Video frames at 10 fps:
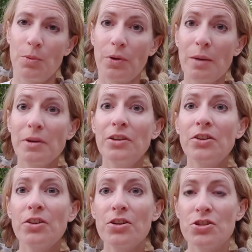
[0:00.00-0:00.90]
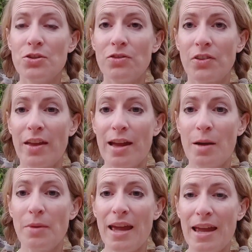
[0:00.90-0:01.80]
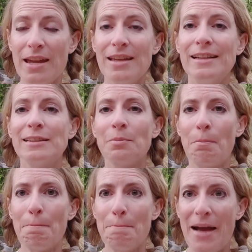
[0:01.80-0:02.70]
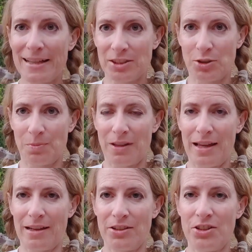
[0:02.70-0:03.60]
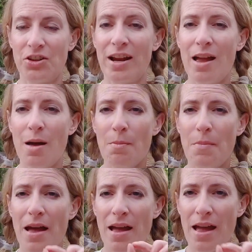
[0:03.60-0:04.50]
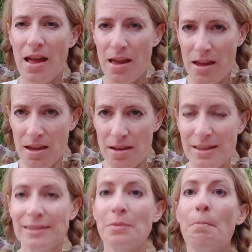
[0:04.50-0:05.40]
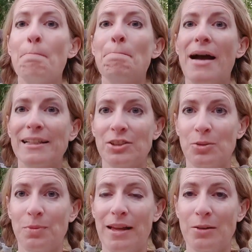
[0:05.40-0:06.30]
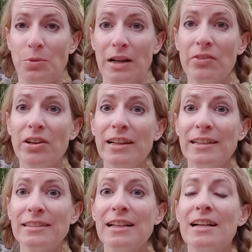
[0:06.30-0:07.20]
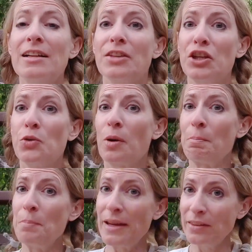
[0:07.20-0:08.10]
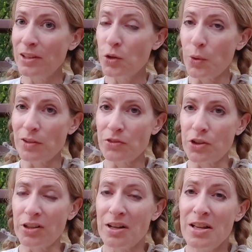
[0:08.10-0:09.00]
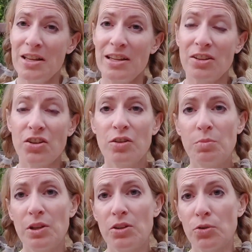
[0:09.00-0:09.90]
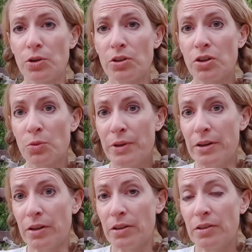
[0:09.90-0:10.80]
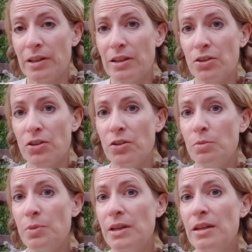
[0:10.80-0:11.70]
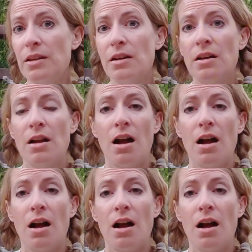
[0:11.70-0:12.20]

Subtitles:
But what I'm going to encourage you for the M-A is master plan. Your M-A is master plan. Whatever it is that you are mainly going for. It could be your career. It could be